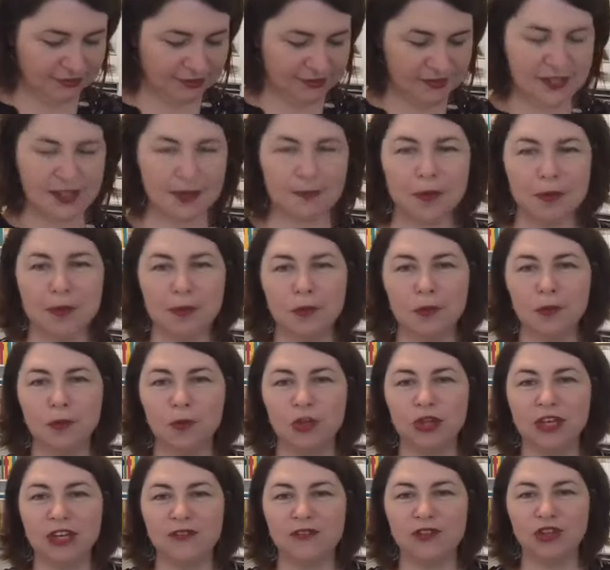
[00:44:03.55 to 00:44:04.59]
Some people
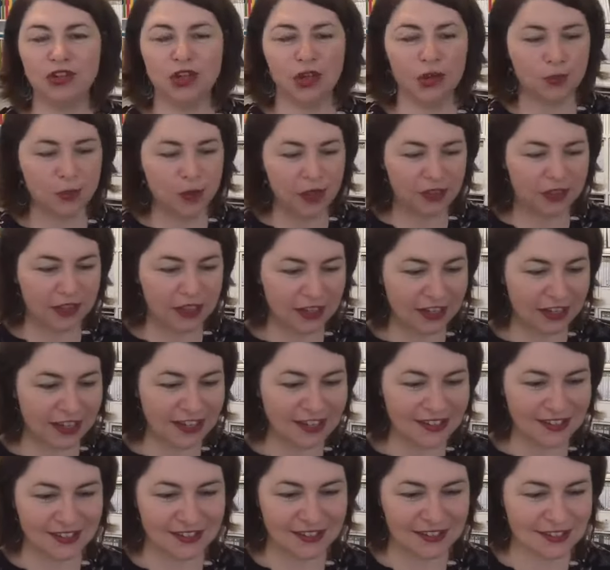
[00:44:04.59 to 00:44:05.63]
wouldn't even know where that
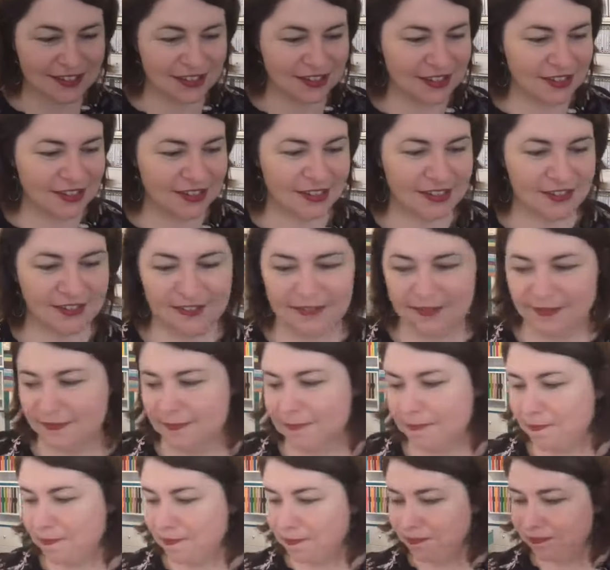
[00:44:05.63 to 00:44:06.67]
is.
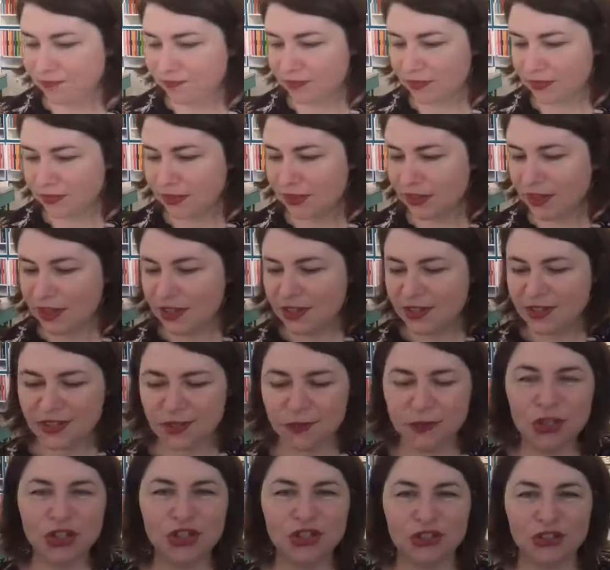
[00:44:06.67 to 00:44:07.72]

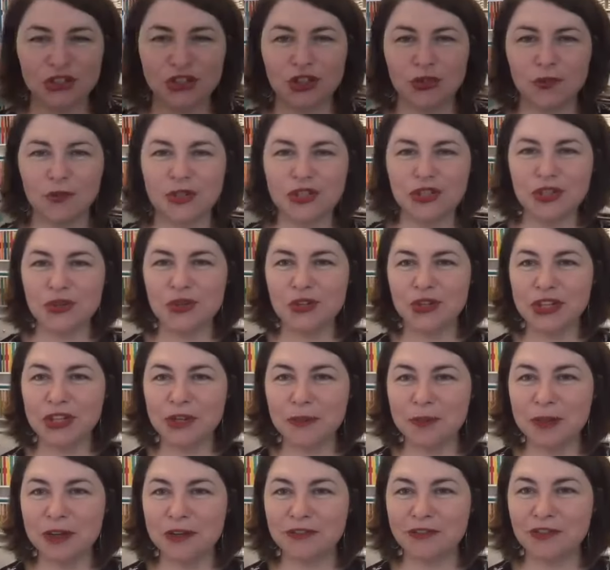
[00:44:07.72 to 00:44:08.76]
So should we do a little
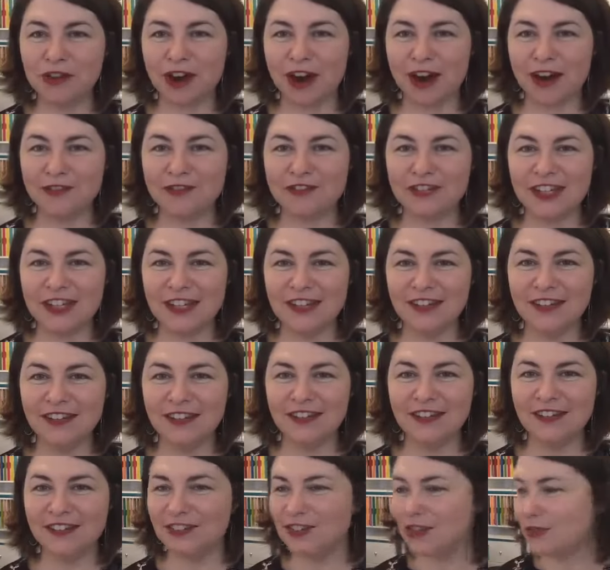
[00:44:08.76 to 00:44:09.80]
bit of crafting?
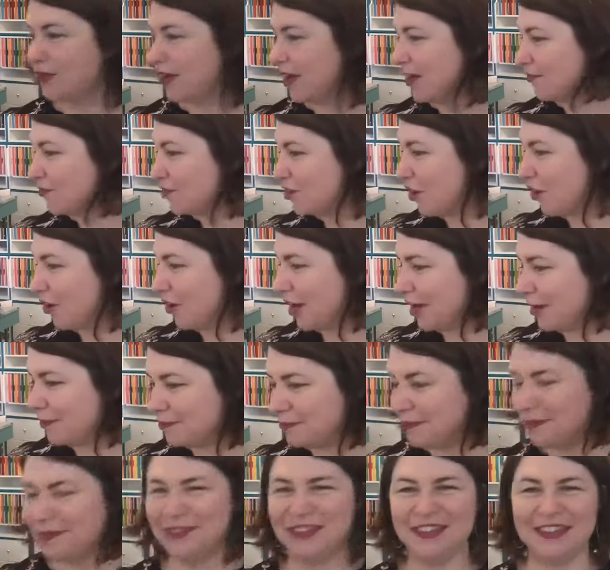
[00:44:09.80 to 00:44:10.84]
Do we have time?
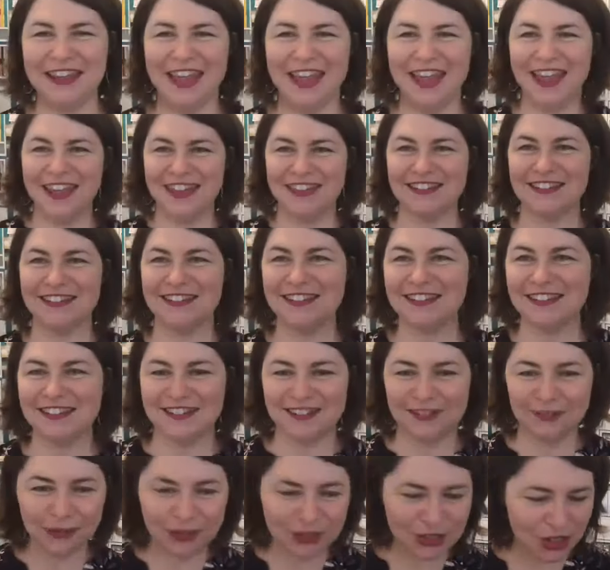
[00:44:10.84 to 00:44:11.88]

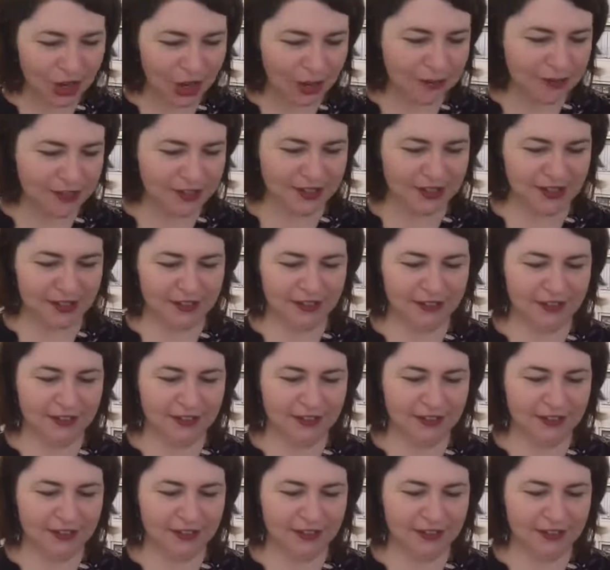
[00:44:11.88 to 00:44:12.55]
Yes. What time is it?